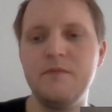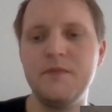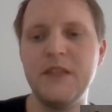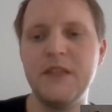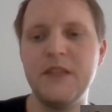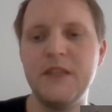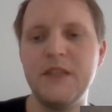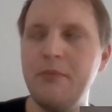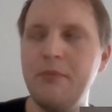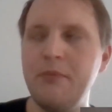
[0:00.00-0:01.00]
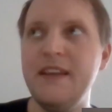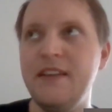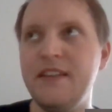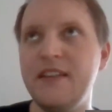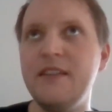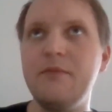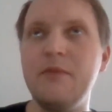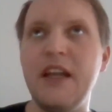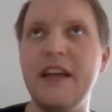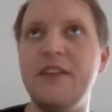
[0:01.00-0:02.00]
It should be easy.
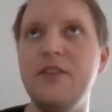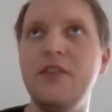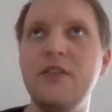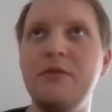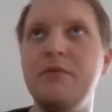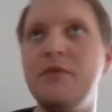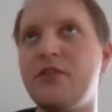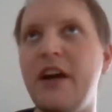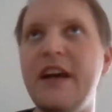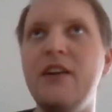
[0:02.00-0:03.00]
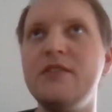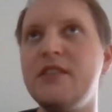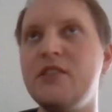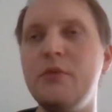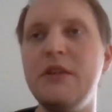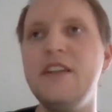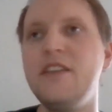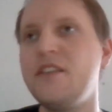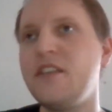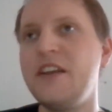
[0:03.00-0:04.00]
Like, you could try out the
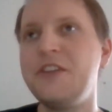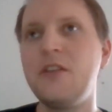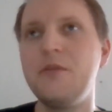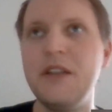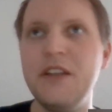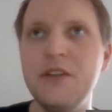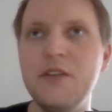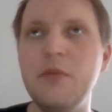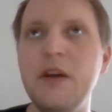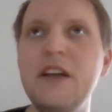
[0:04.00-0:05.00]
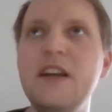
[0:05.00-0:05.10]
Kubernetes installation on Minikube